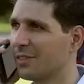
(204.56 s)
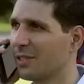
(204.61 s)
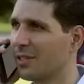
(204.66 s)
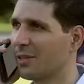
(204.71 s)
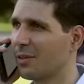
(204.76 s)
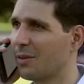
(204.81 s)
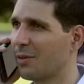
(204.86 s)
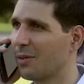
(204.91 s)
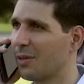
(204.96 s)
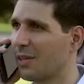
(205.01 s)
being
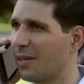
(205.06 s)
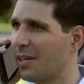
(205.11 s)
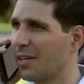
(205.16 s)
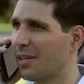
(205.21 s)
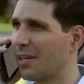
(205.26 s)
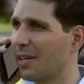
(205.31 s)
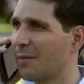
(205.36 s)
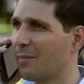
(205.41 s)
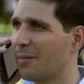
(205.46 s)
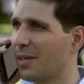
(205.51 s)
able to see
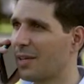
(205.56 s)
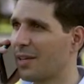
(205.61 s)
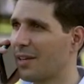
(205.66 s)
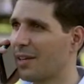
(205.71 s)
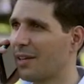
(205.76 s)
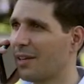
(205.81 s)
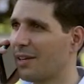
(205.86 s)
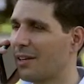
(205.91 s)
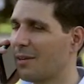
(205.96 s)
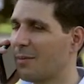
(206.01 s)
where they're at
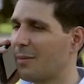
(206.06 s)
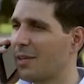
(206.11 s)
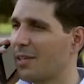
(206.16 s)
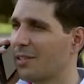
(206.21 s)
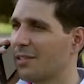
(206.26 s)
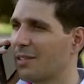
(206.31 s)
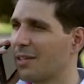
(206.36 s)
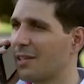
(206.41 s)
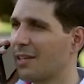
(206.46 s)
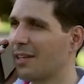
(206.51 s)
in
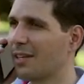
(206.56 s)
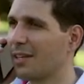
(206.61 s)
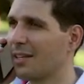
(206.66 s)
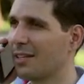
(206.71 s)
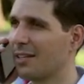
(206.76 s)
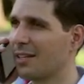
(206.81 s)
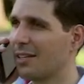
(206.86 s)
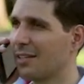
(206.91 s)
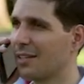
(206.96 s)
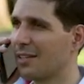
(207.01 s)
terms of their
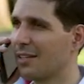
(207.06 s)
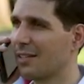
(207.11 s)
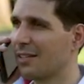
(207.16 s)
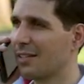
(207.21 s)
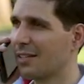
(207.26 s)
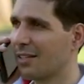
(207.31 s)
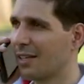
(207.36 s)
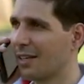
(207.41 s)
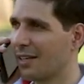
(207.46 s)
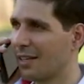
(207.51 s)
pregnancy
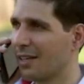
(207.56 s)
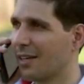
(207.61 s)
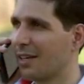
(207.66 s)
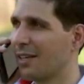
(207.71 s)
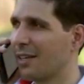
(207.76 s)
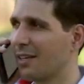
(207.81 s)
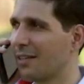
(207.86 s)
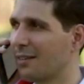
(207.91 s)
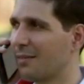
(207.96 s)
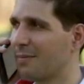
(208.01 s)
or
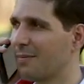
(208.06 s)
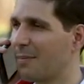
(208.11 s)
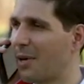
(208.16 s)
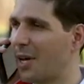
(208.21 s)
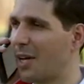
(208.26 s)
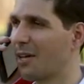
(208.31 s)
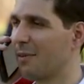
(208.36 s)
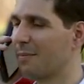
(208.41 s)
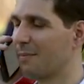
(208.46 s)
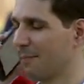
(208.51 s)
anything,
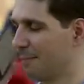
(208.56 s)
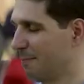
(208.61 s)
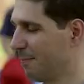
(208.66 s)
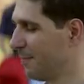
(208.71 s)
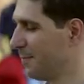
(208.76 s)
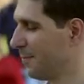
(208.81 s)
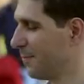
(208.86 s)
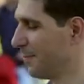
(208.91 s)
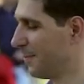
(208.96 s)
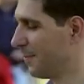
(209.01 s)
any
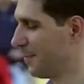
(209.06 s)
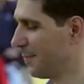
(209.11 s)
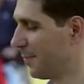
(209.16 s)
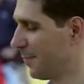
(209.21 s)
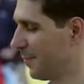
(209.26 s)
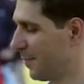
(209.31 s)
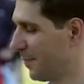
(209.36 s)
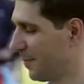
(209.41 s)
practitioner being able to